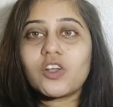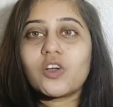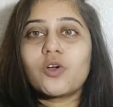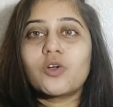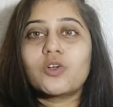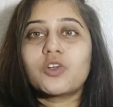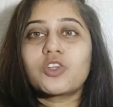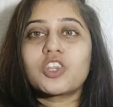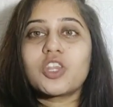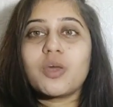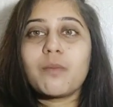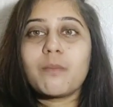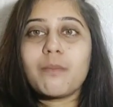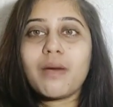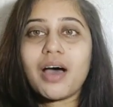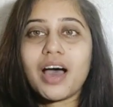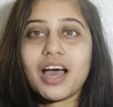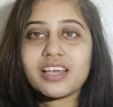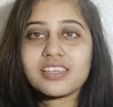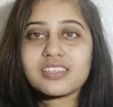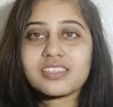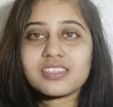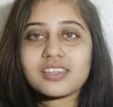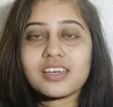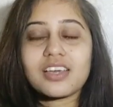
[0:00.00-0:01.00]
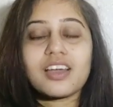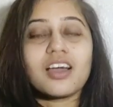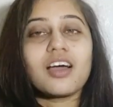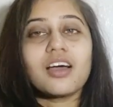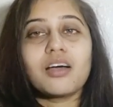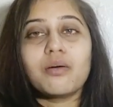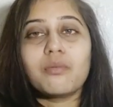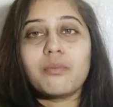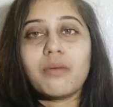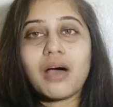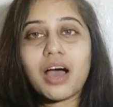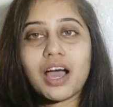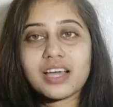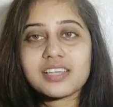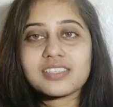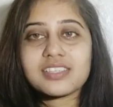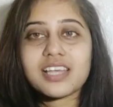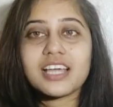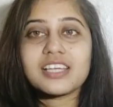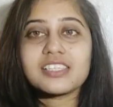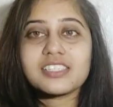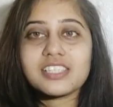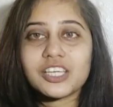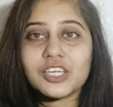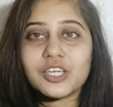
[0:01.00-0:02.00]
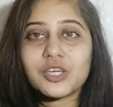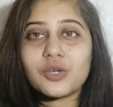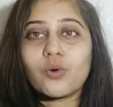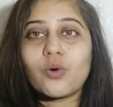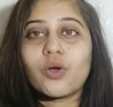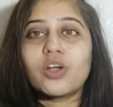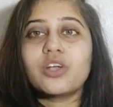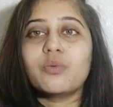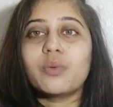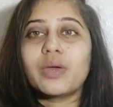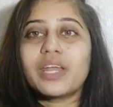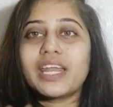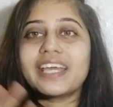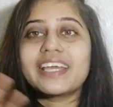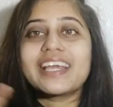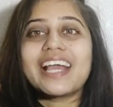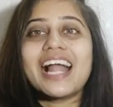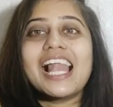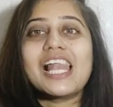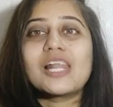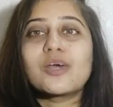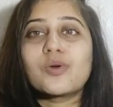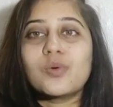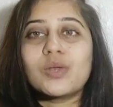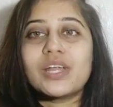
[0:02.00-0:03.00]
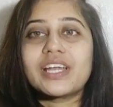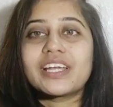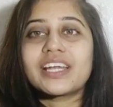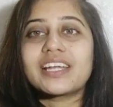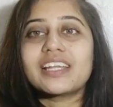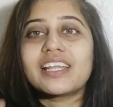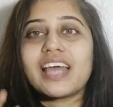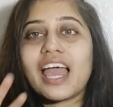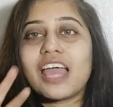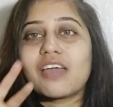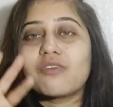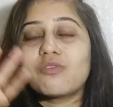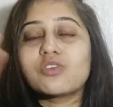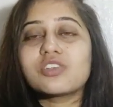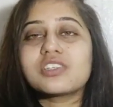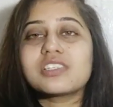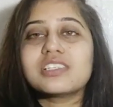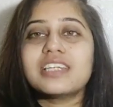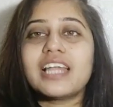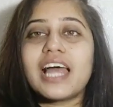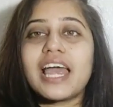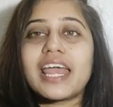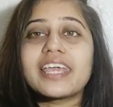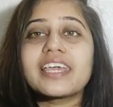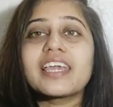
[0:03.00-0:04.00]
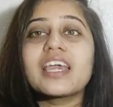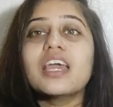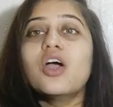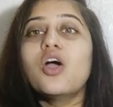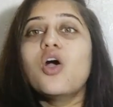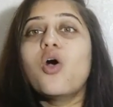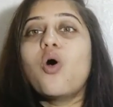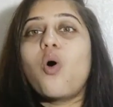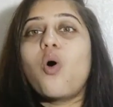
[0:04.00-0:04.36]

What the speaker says: according to the marks I secured when I calculated, I was like